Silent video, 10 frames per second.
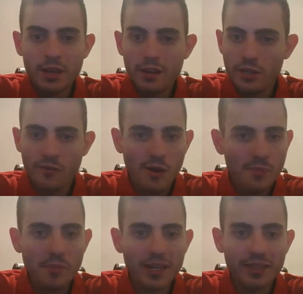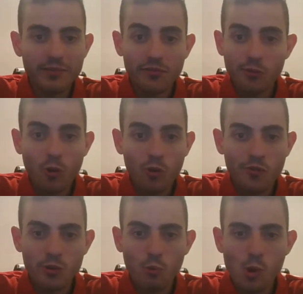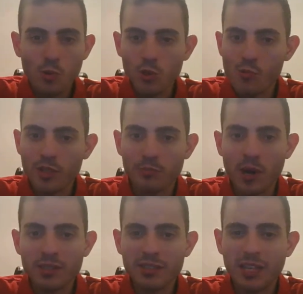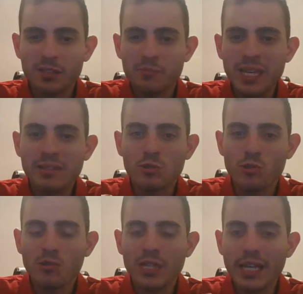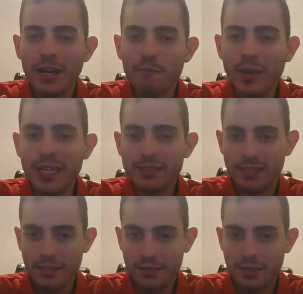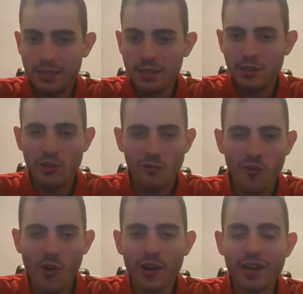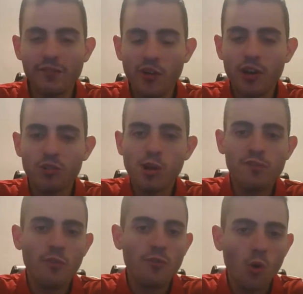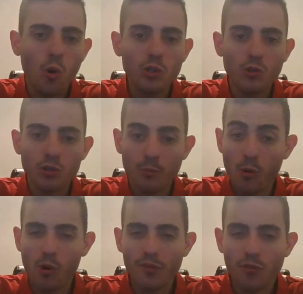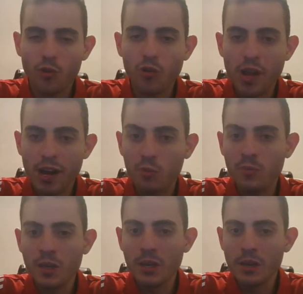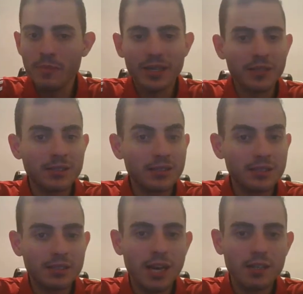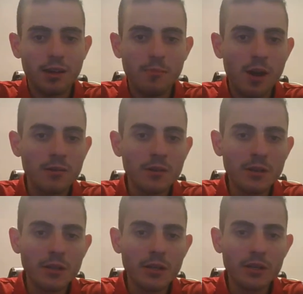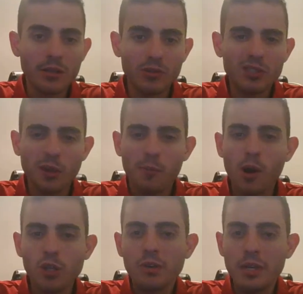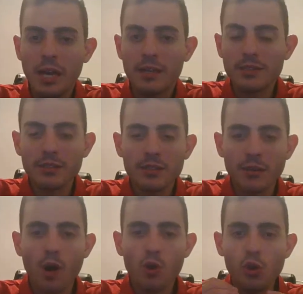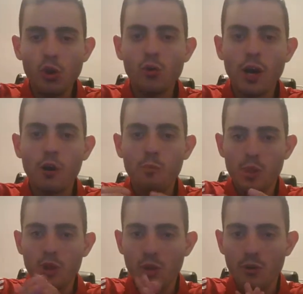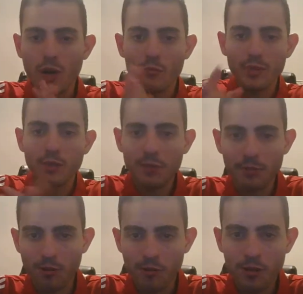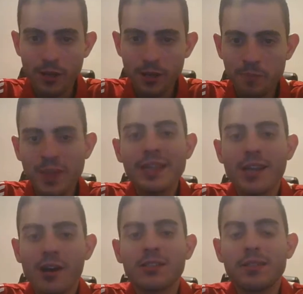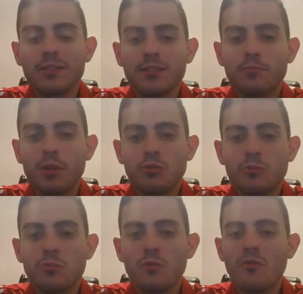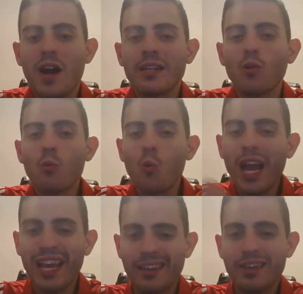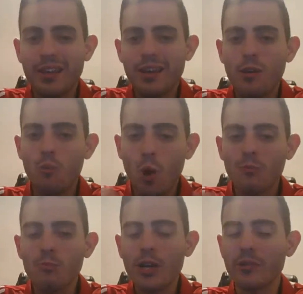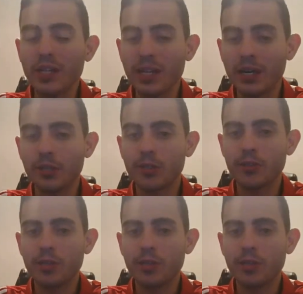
You know, for everybody from all over the world, your responses has been truly amazing. You know, very, very grateful for all your support and for your help because is not about, you know, this is about you guys. This is about you, helping you, helping the people in the autism spectrum to find a way, one way or the other,